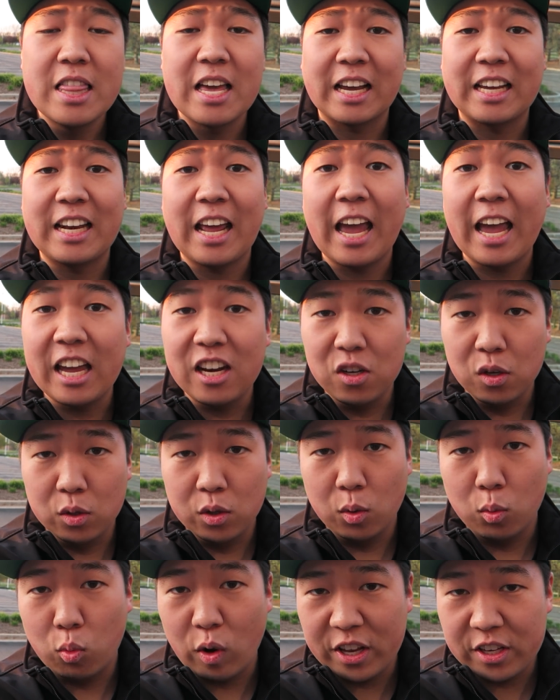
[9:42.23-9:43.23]
that can
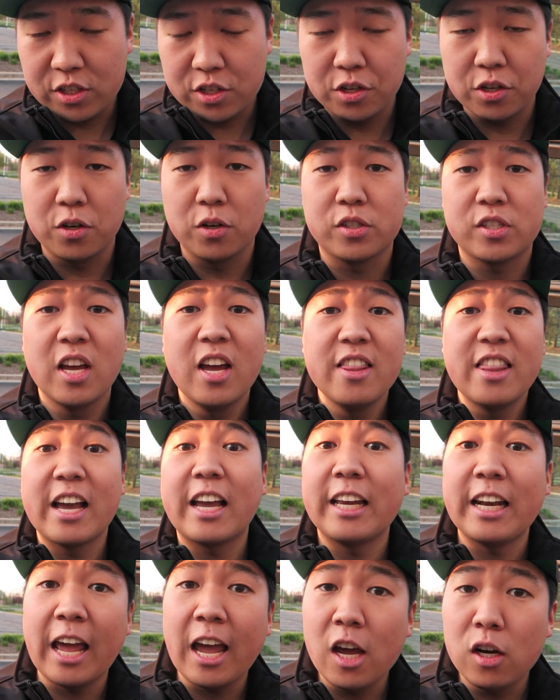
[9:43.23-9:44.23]
handle the winters,
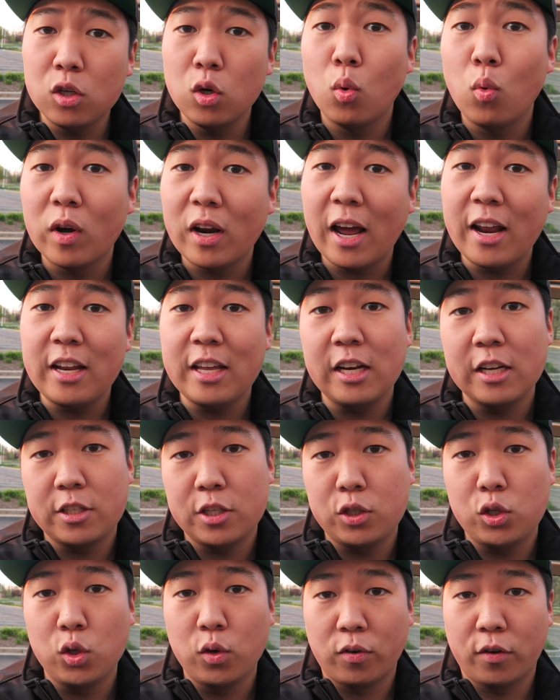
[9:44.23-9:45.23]
that can handle what I
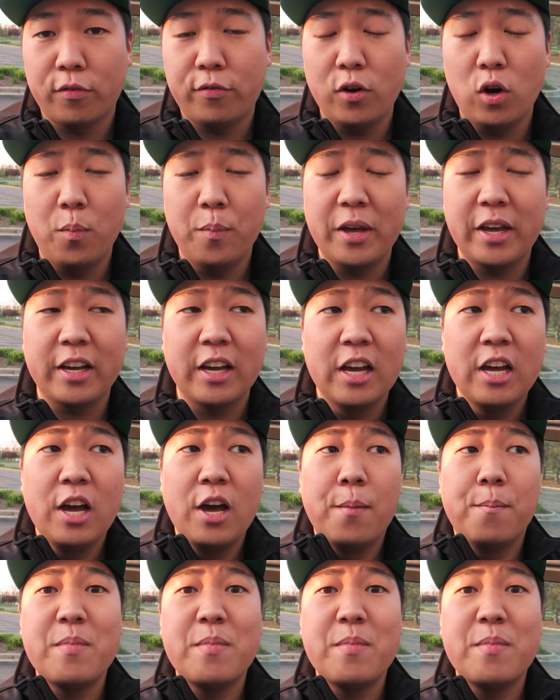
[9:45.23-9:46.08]
needed to do for filming,